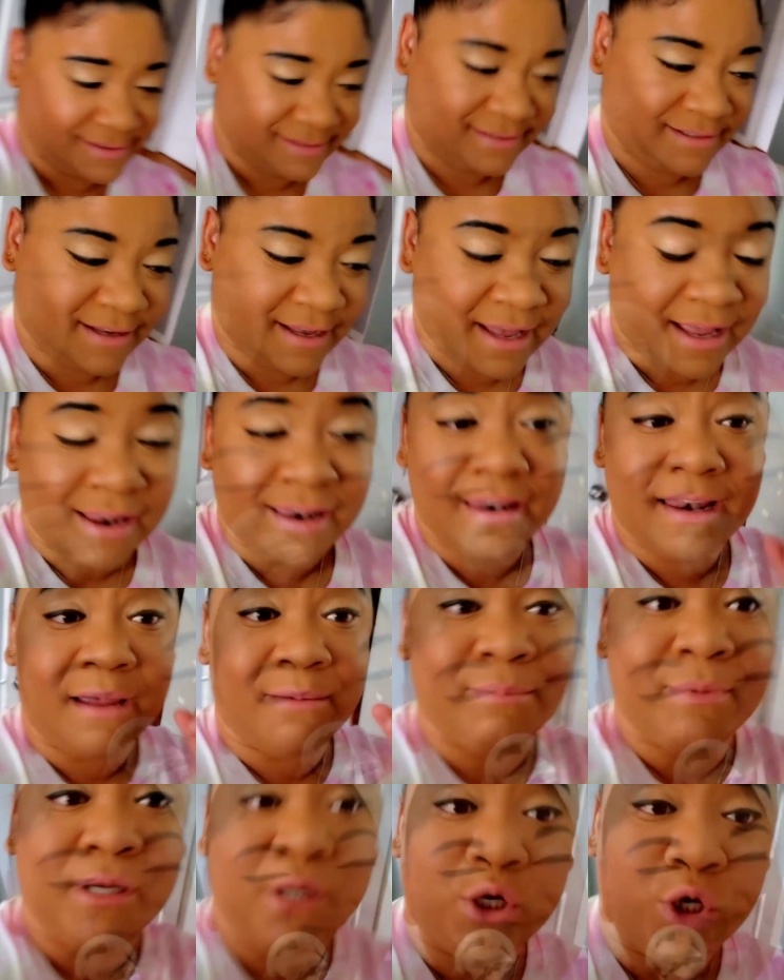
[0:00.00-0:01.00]
Mm -hmm.
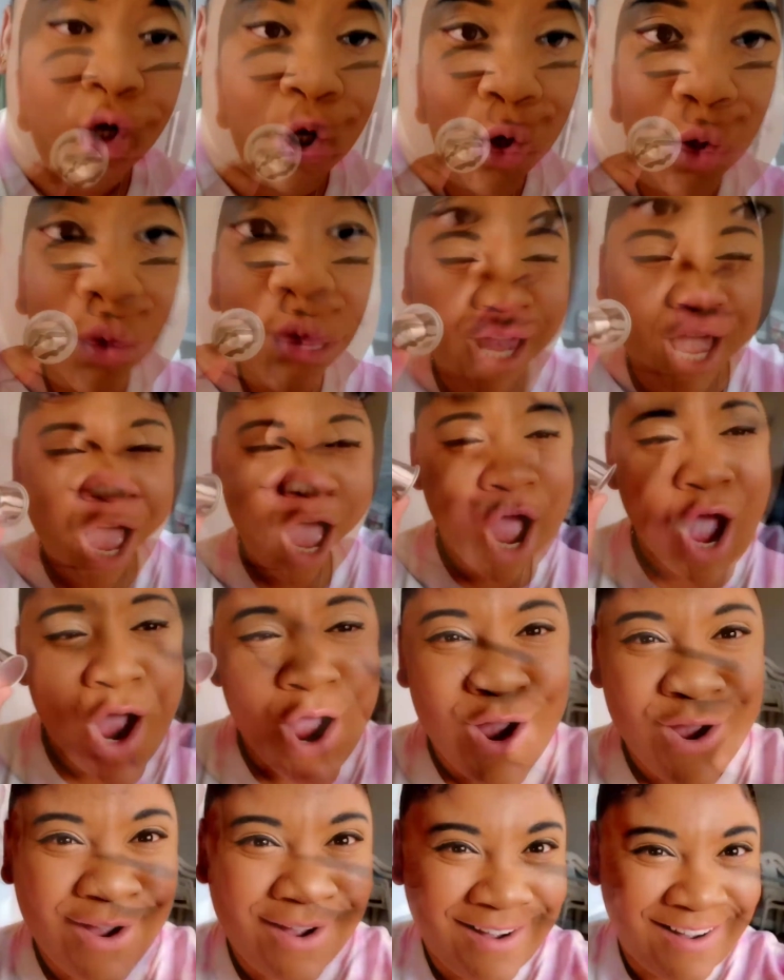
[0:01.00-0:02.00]
Let me go
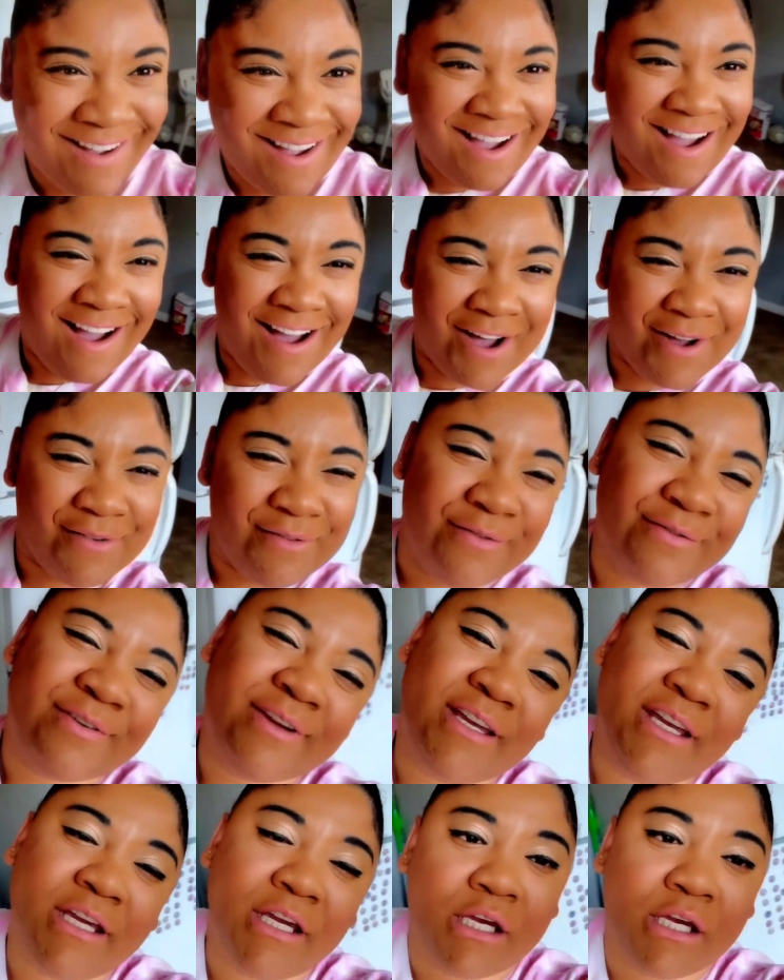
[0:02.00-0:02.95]
downstairs. Coffee.